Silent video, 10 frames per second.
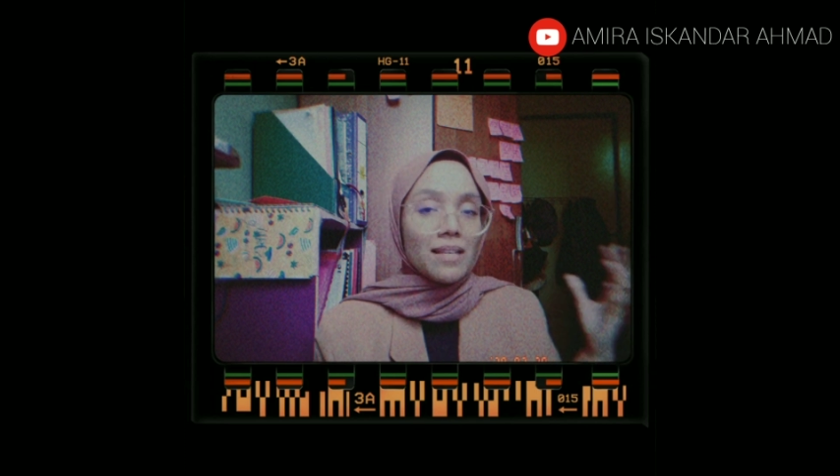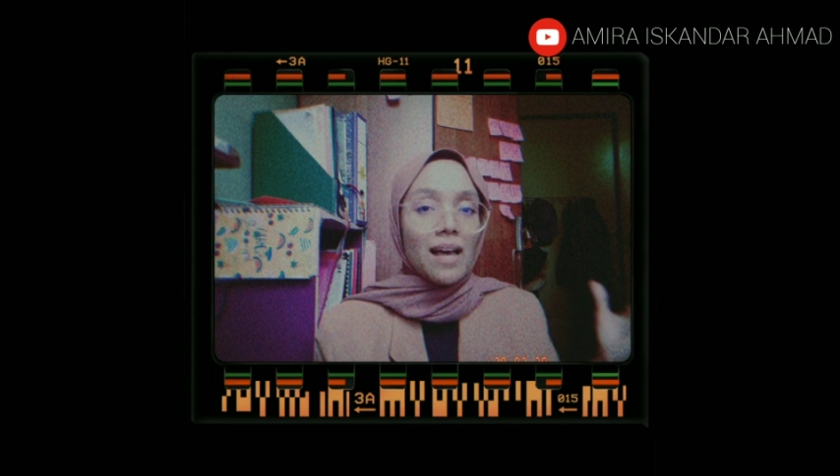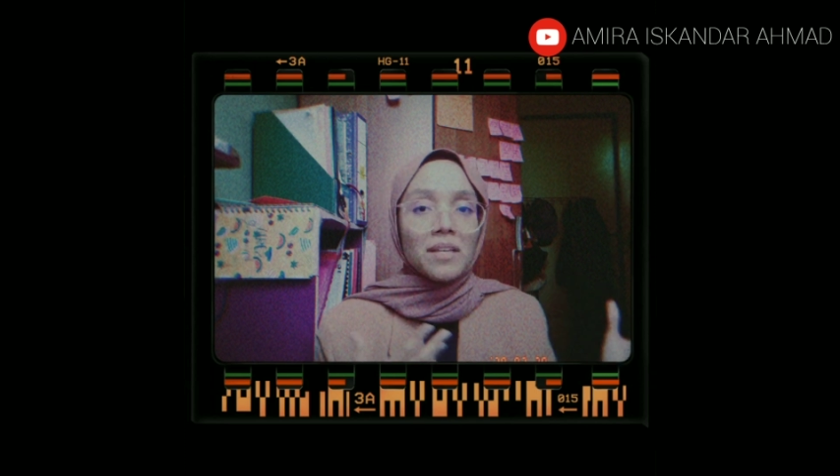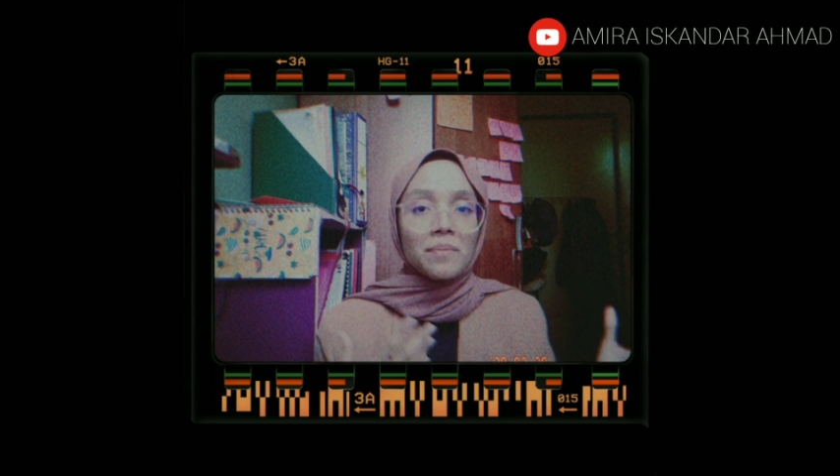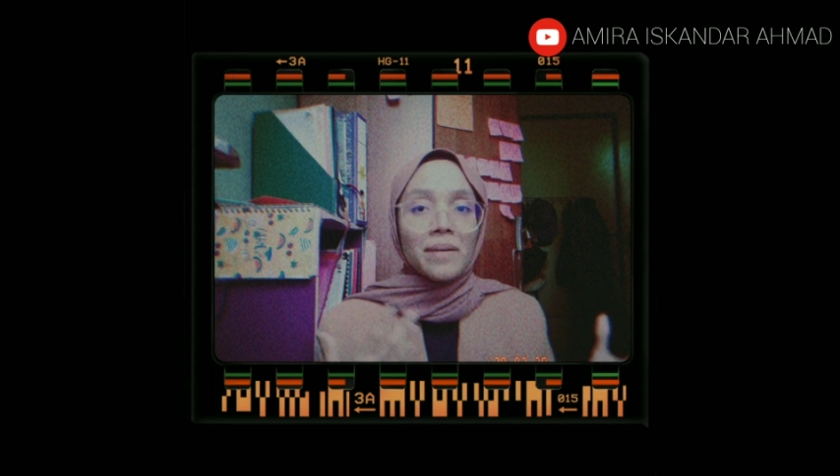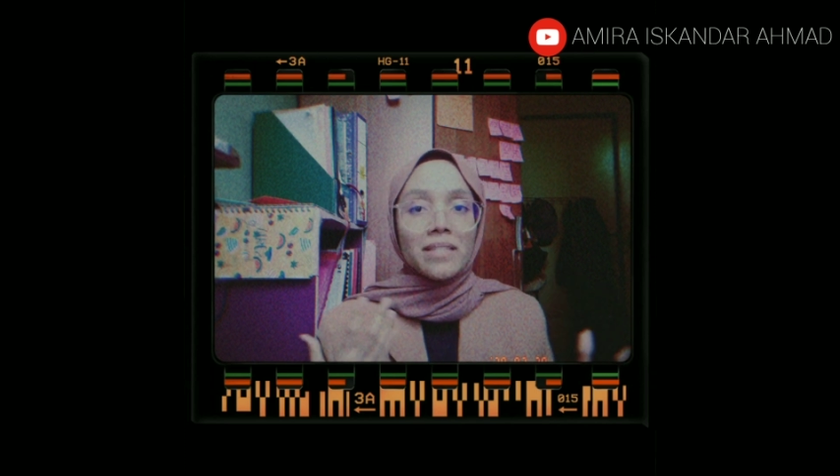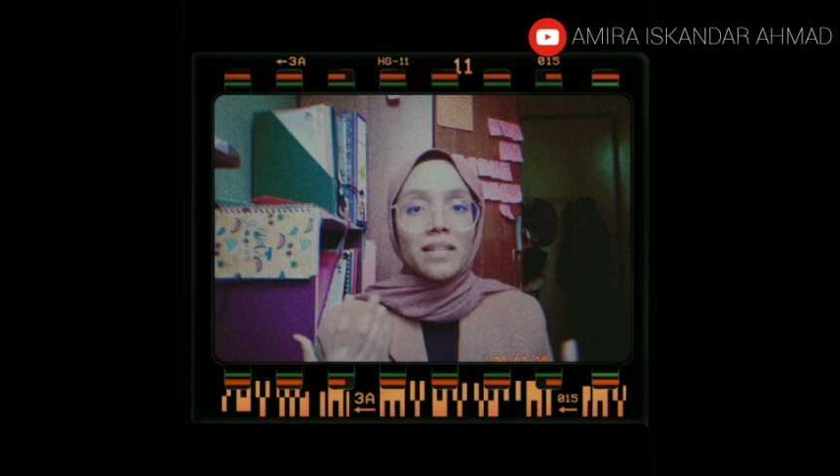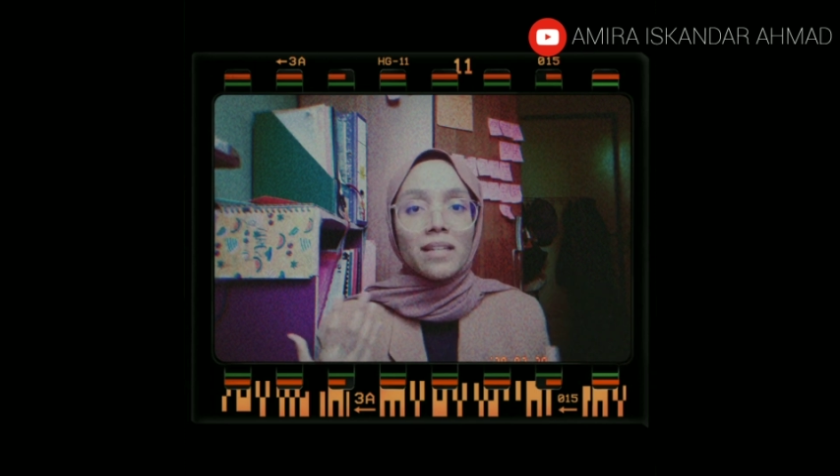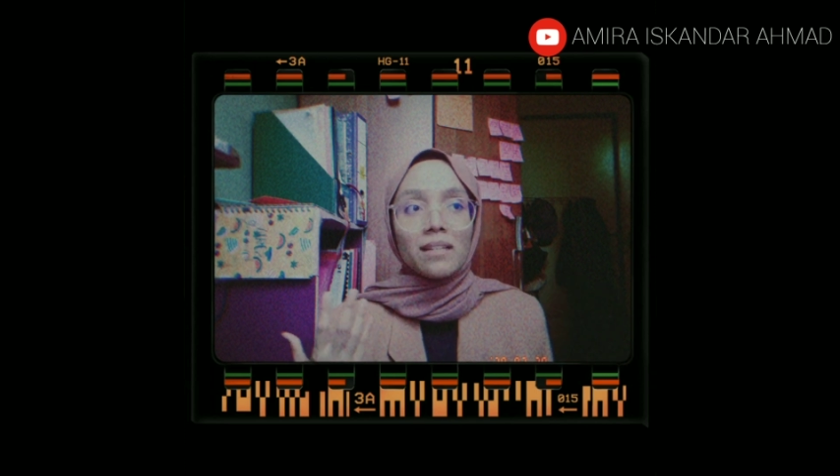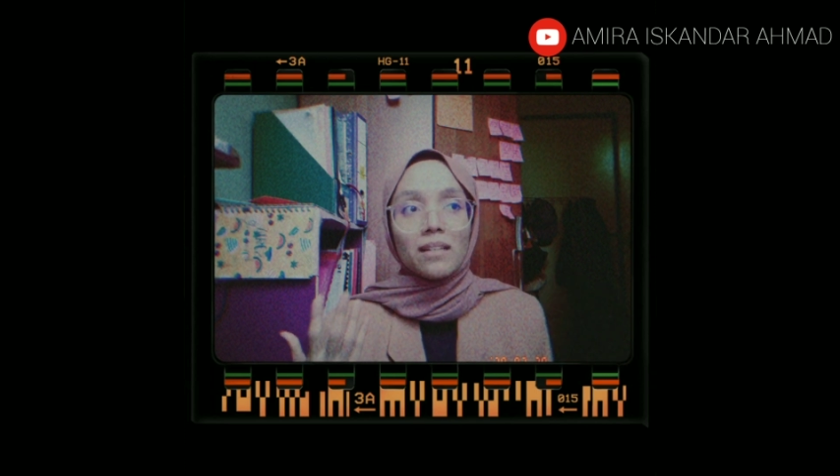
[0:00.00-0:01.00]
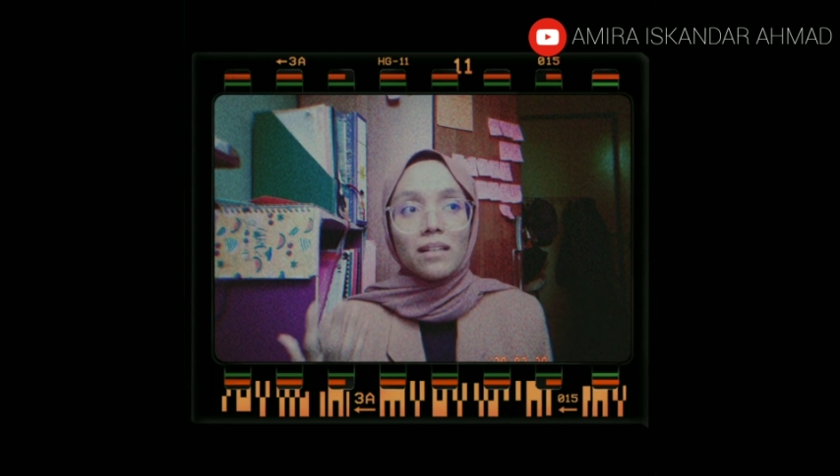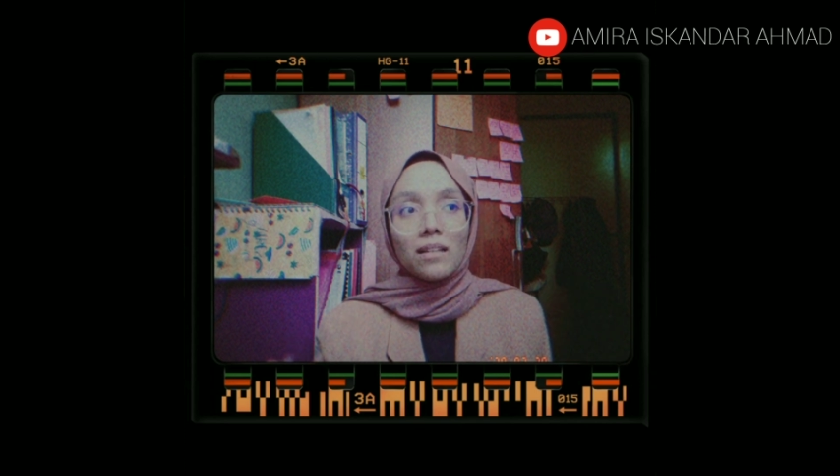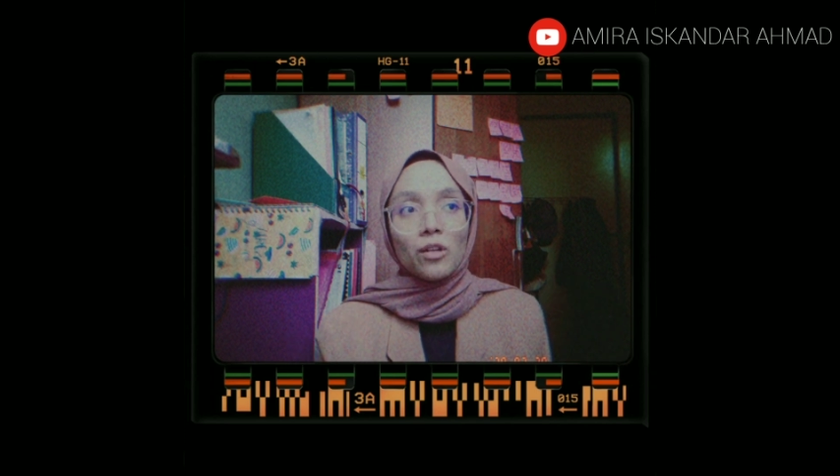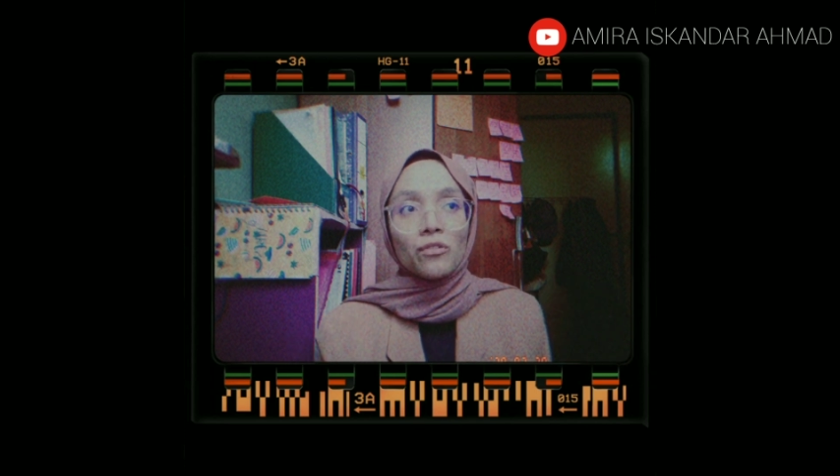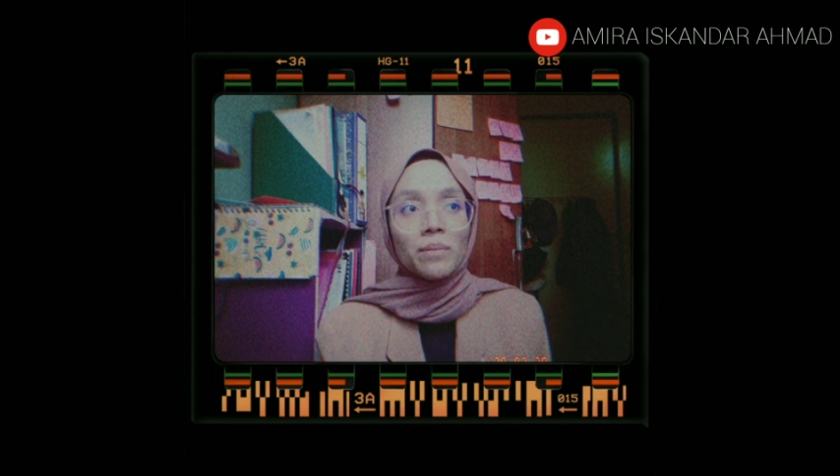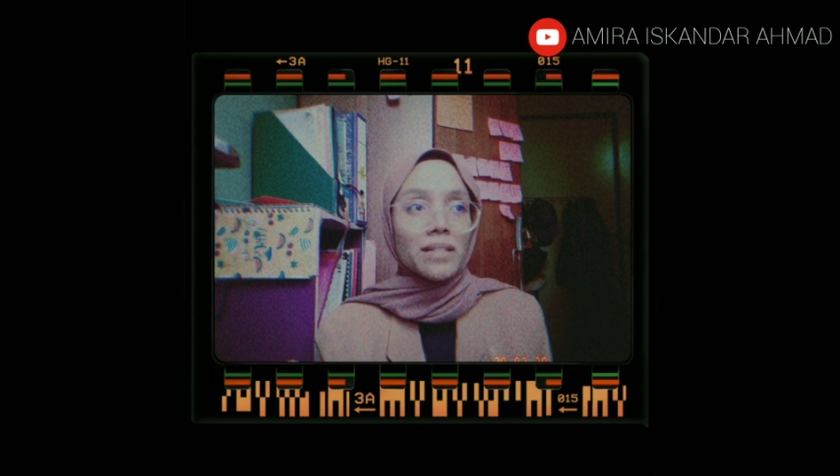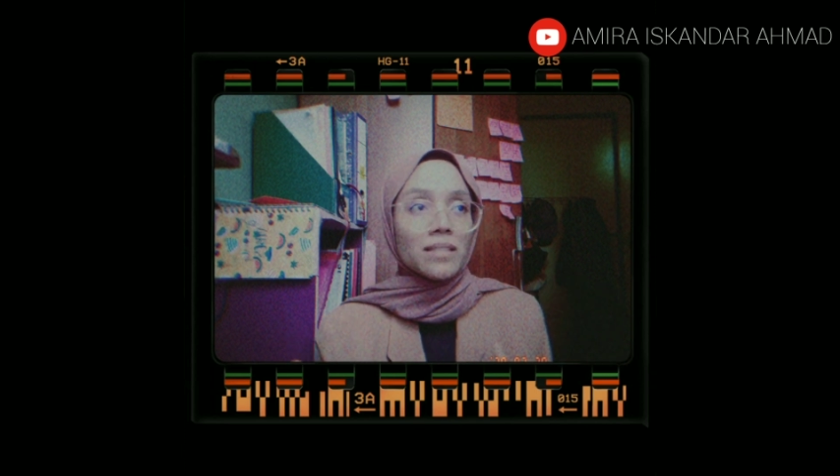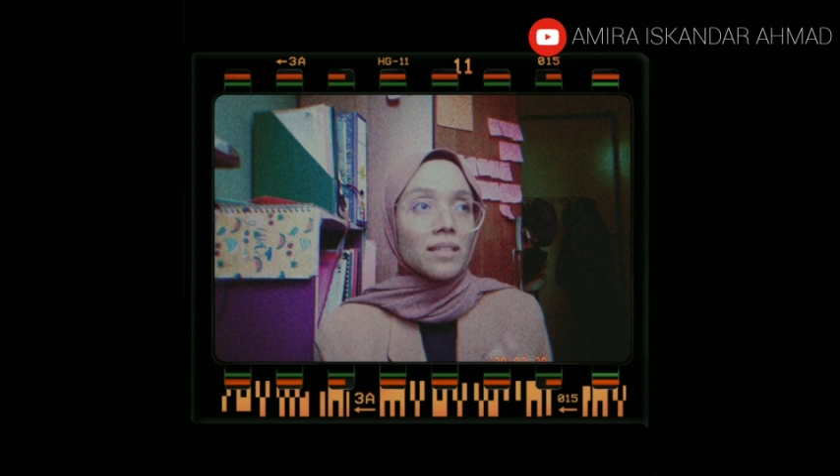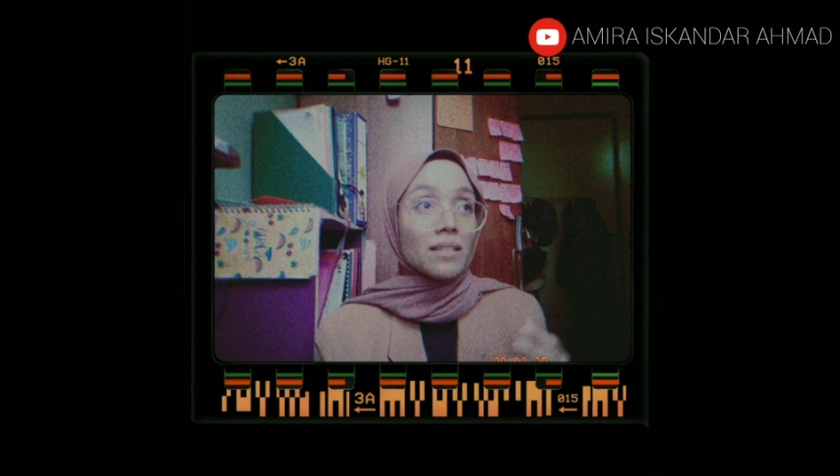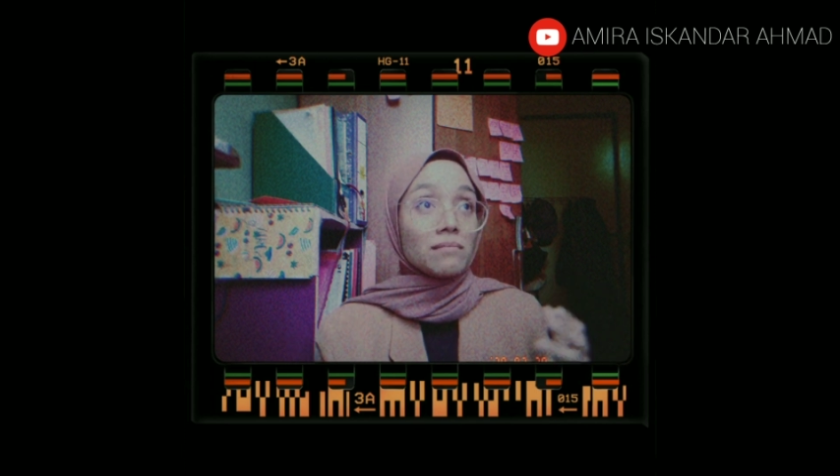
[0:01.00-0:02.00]
higher budget, lower
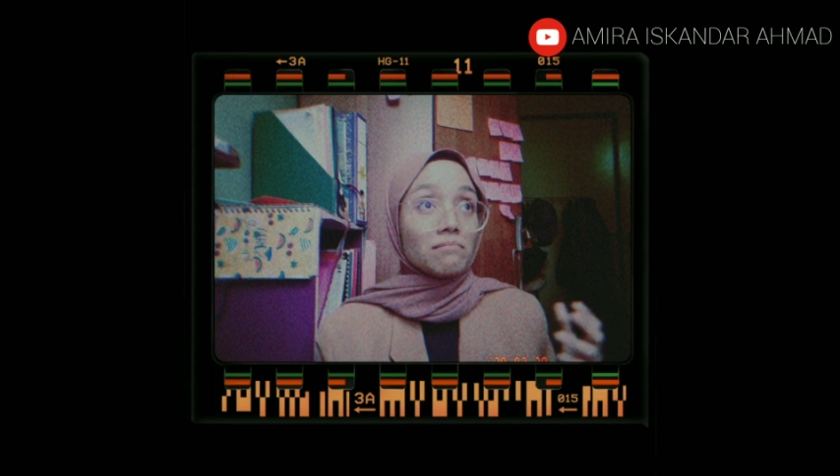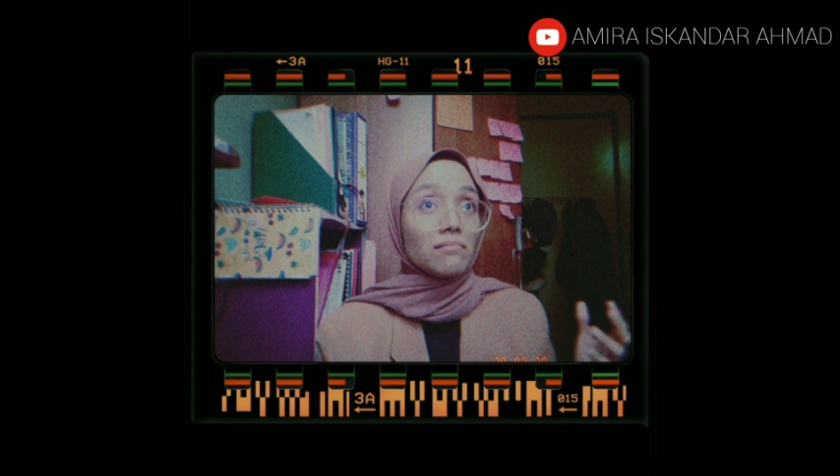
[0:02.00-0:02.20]
budget,